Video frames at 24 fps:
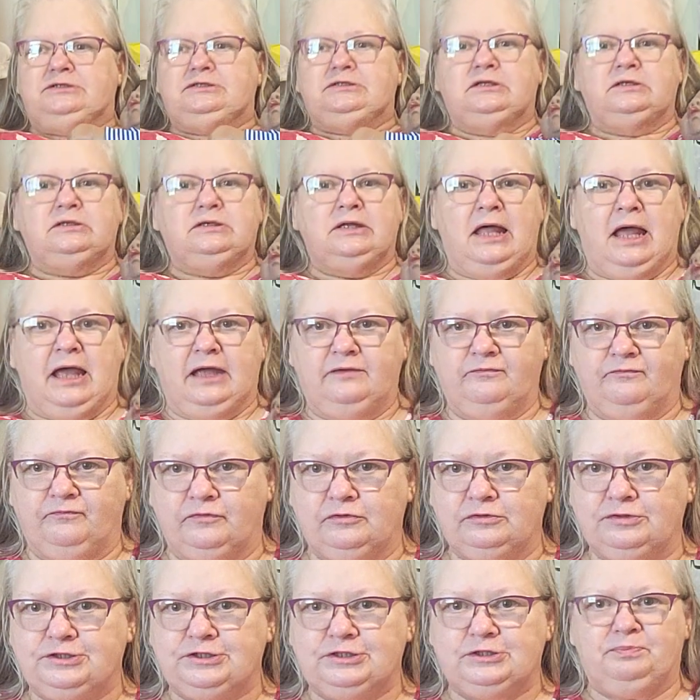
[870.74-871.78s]

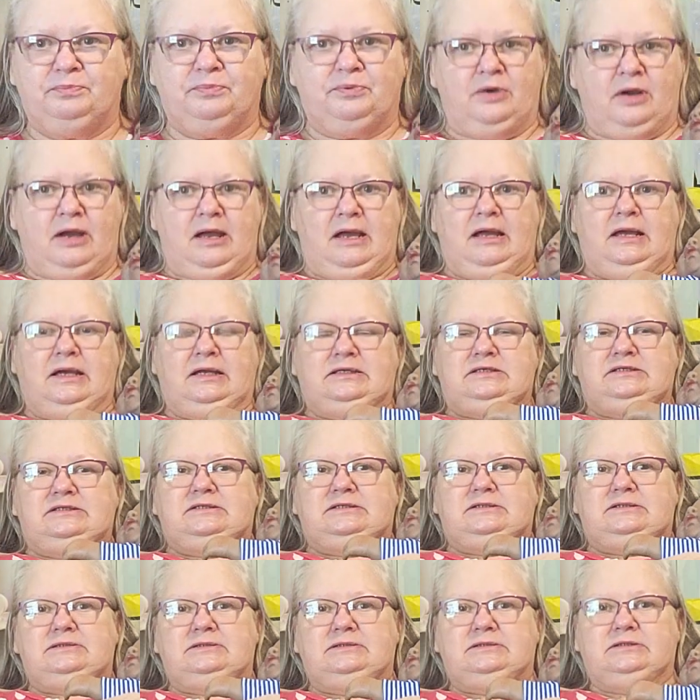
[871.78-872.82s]
delightful
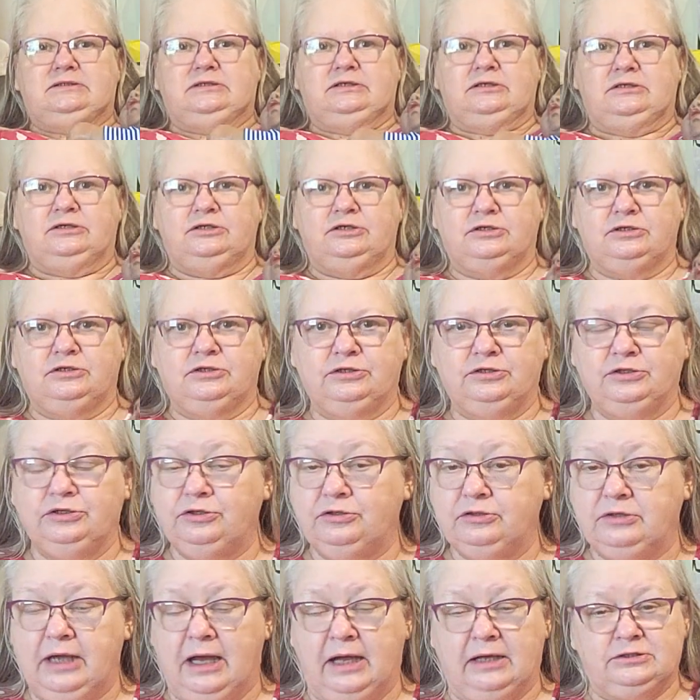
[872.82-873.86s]
surprise.
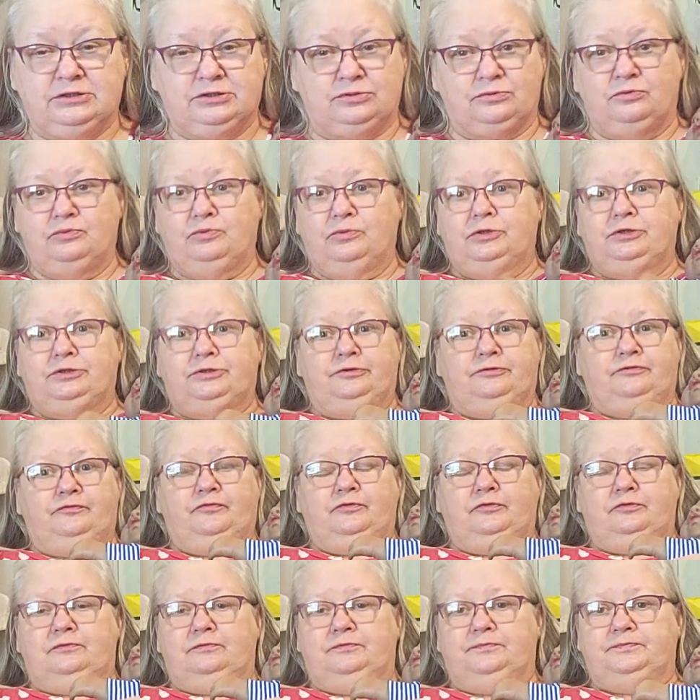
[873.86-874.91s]
You guys are
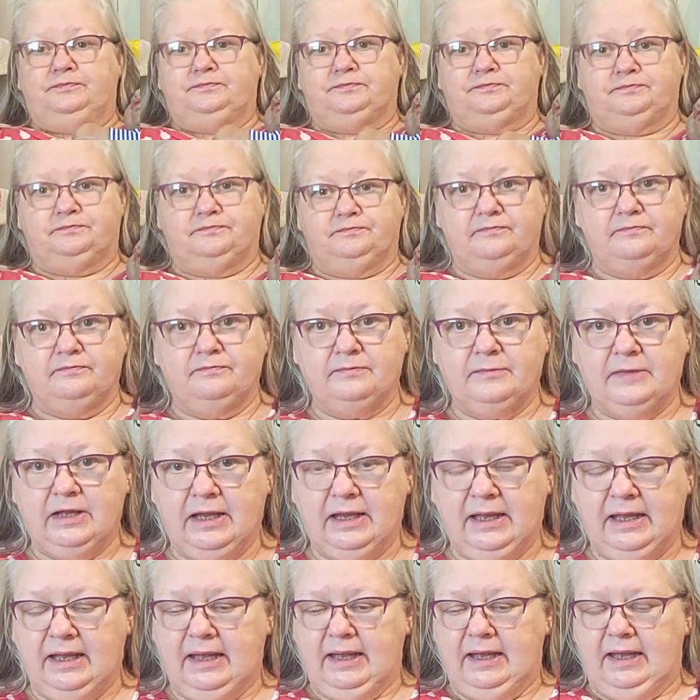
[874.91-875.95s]
wonderful.
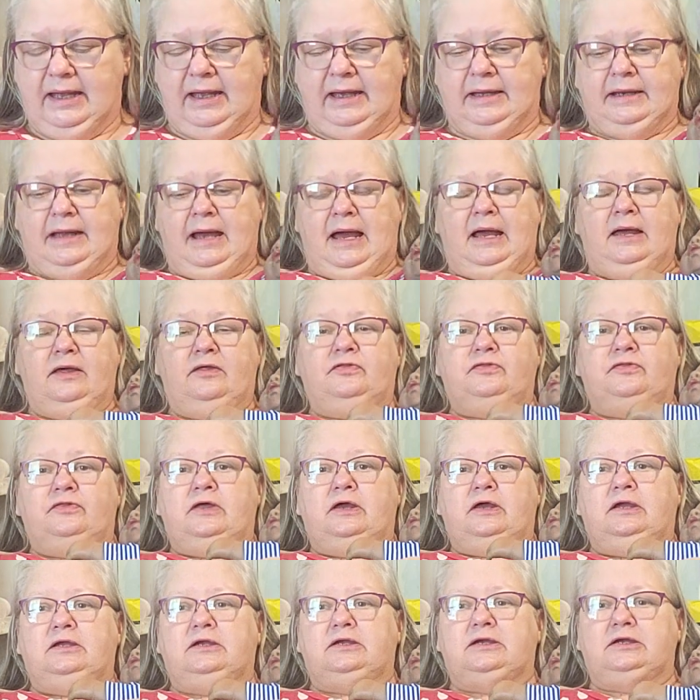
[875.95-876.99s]
And I
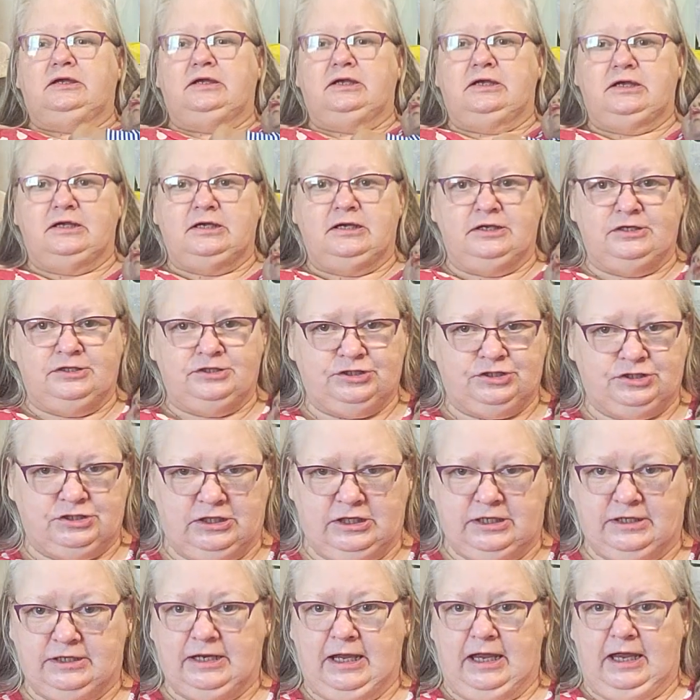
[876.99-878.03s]
thank each
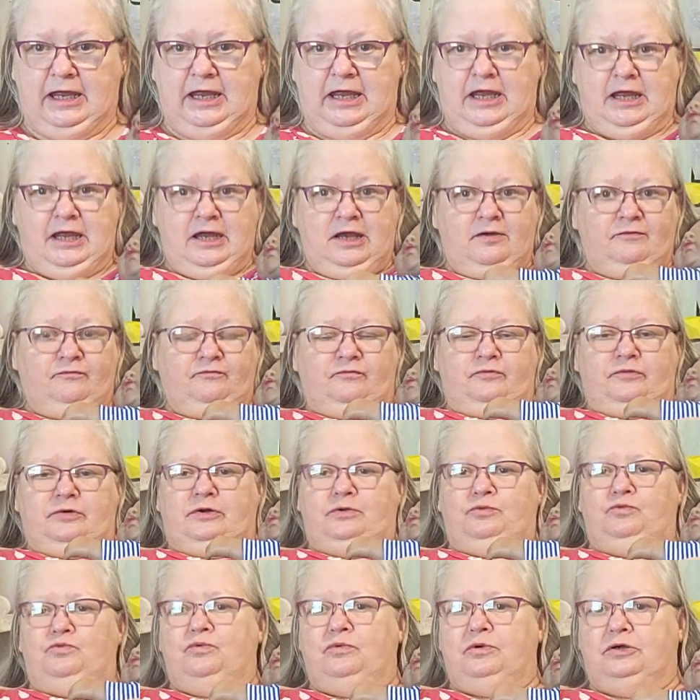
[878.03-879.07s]
and
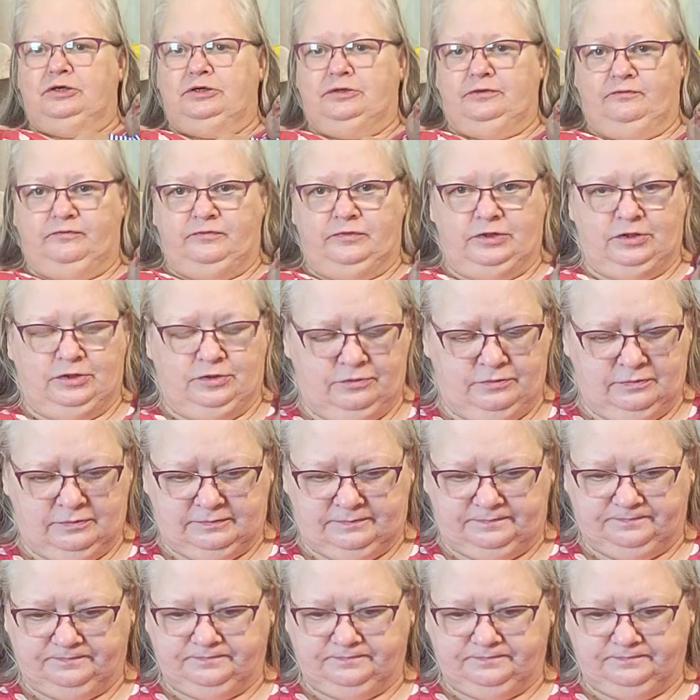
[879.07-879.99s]
every one of you